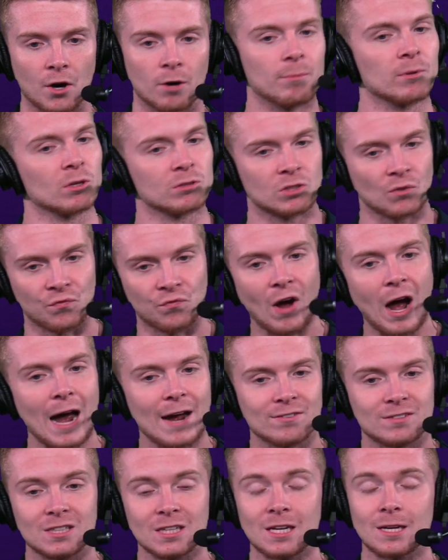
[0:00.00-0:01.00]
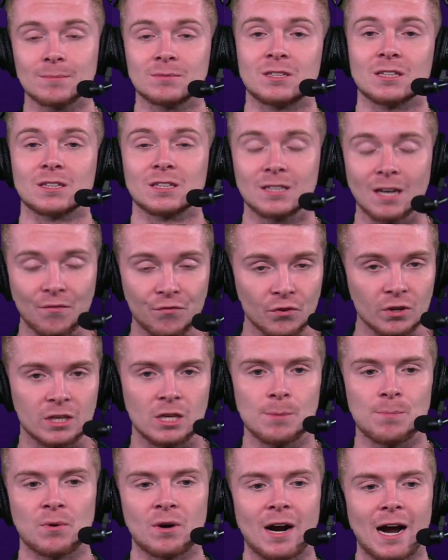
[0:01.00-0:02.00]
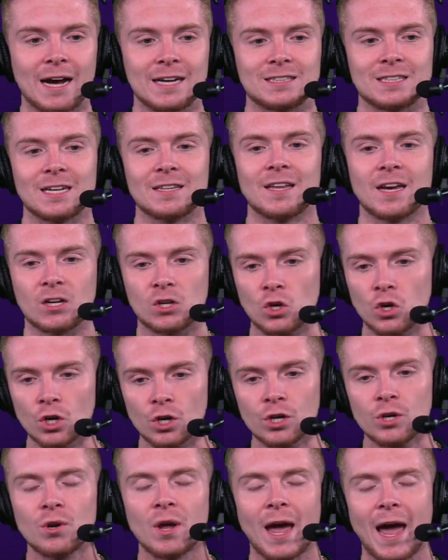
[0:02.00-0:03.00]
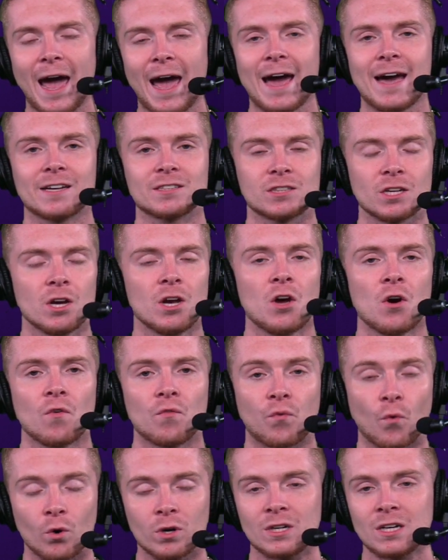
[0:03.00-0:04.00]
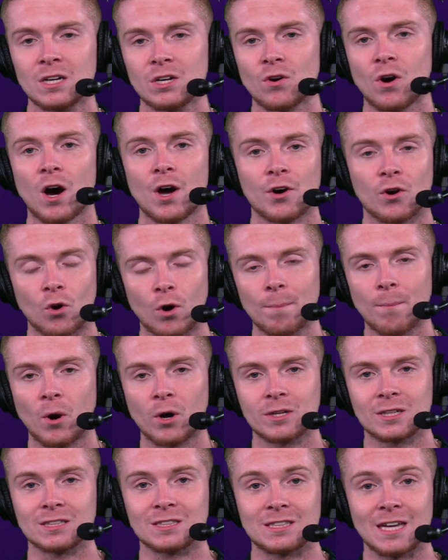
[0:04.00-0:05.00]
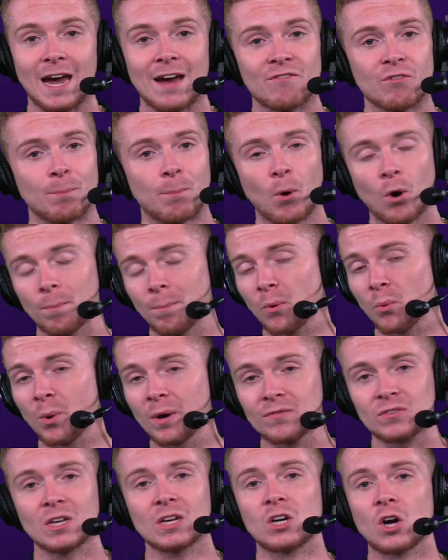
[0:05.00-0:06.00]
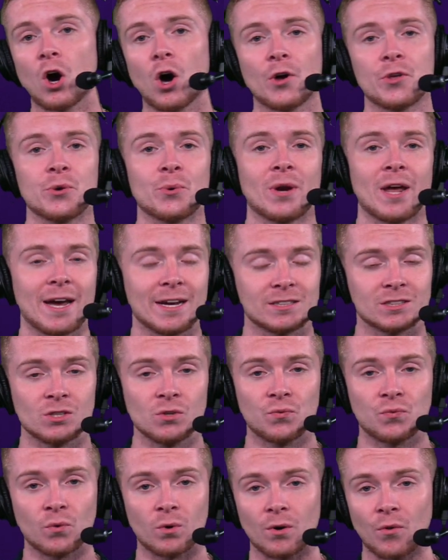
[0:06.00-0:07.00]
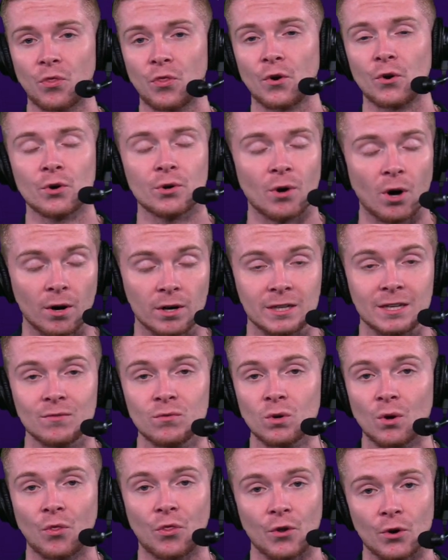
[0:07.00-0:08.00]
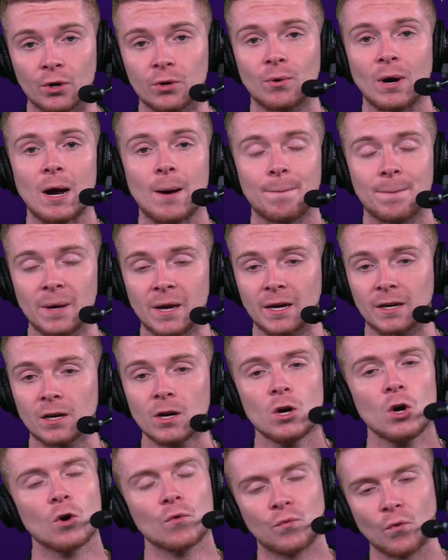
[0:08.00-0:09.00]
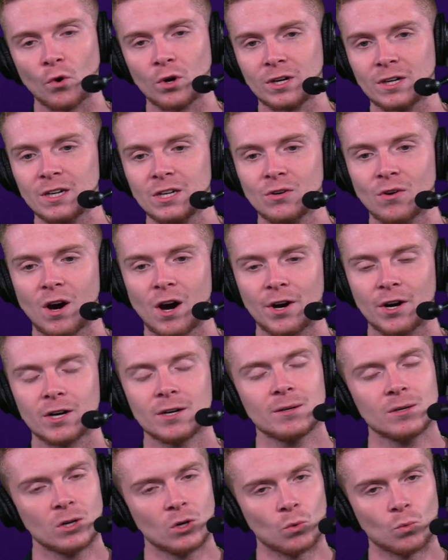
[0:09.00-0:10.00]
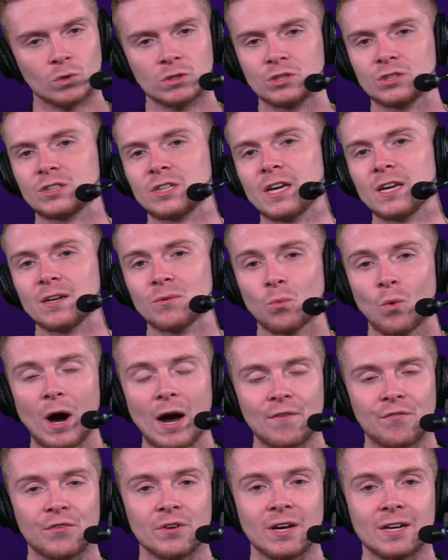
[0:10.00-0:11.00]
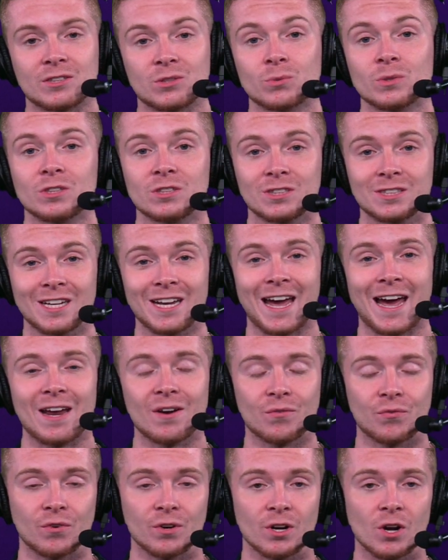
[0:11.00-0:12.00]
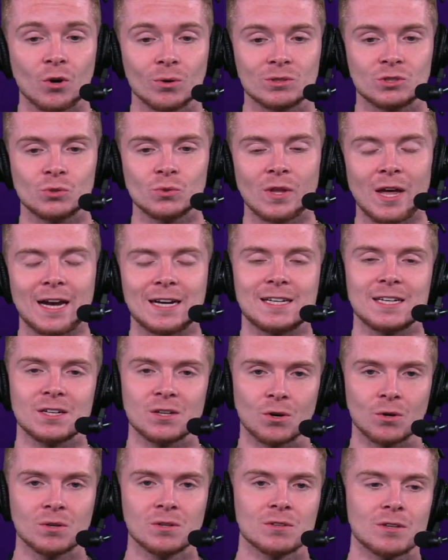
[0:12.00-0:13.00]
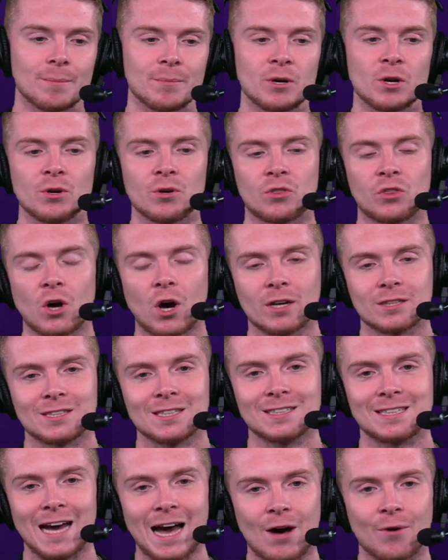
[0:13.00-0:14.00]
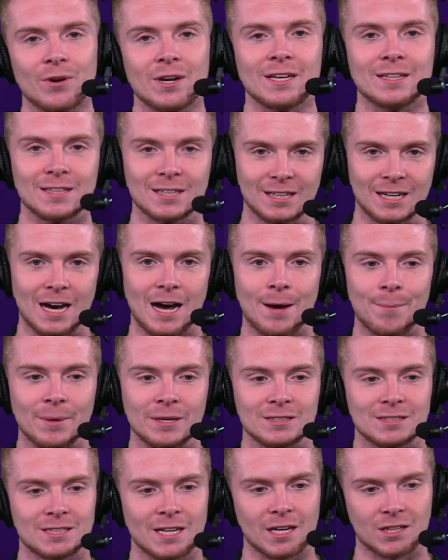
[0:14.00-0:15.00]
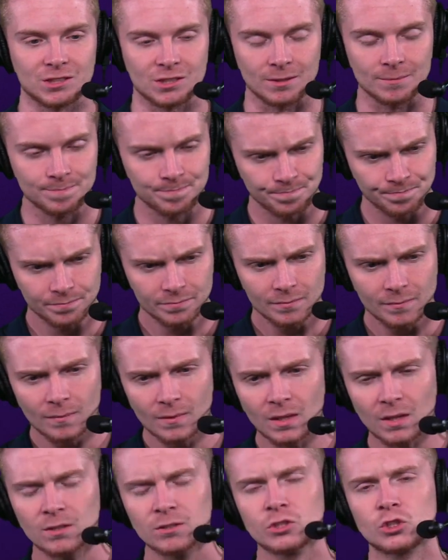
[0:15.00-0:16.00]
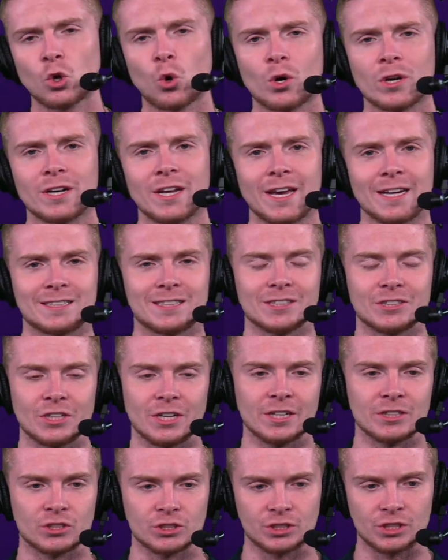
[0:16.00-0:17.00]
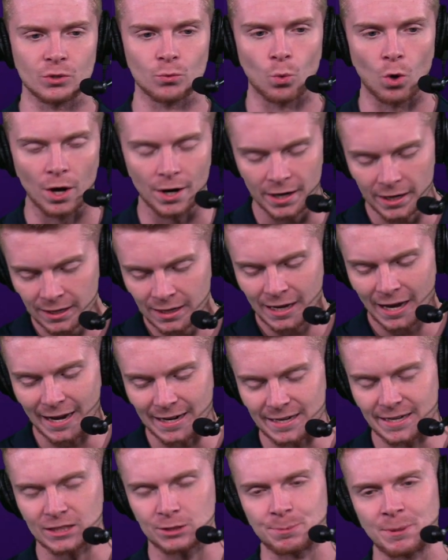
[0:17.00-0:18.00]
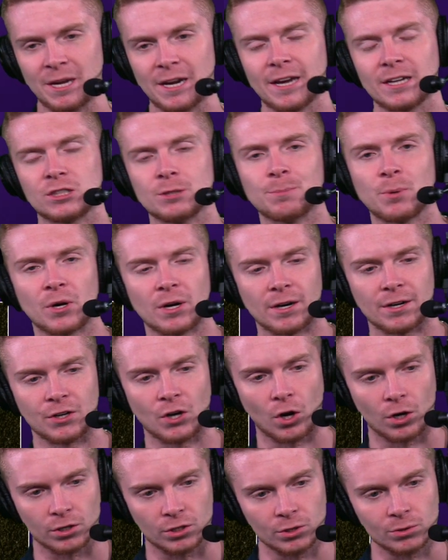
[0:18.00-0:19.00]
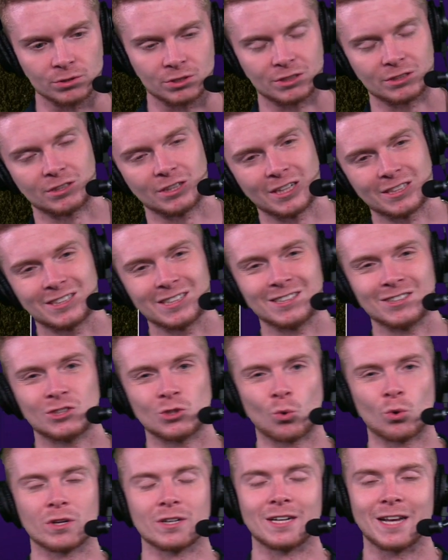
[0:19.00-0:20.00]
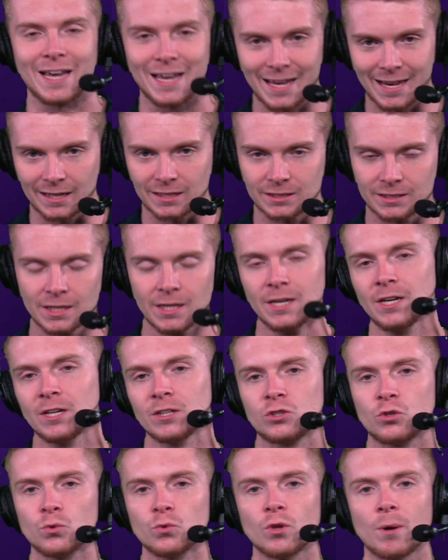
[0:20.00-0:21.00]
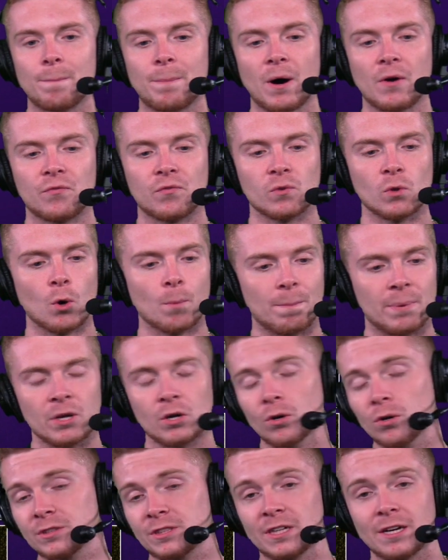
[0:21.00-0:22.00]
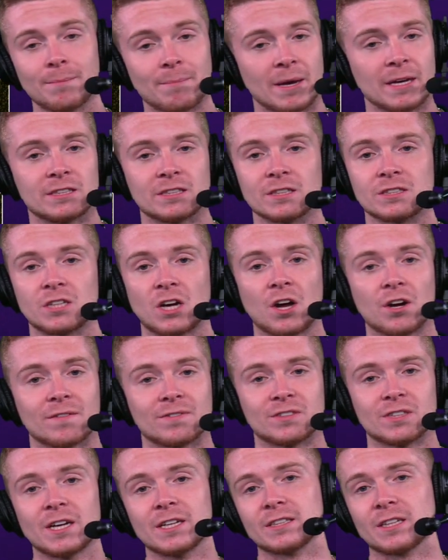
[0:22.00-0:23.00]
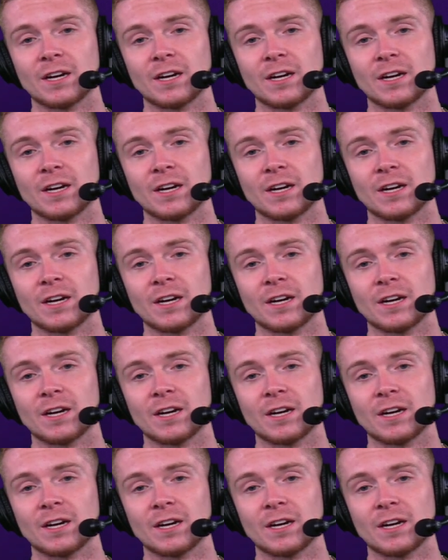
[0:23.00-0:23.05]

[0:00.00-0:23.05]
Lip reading: But those are five teams that definitely keep your eyes on that could ask for Danielle Hunter or Marcus Davenport. But what if they call you and ask you for a third or give you a third round pick for Danielle Hunter? Would you say Y for yes or would you say N for no to that deal? Let me know your thoughts down in the comment section. Jordan Hicks is an interesting one. And ESPN actually put out an article suggesting Jordan Hicks to the Buffalo Bills. And it makes a ton of sense.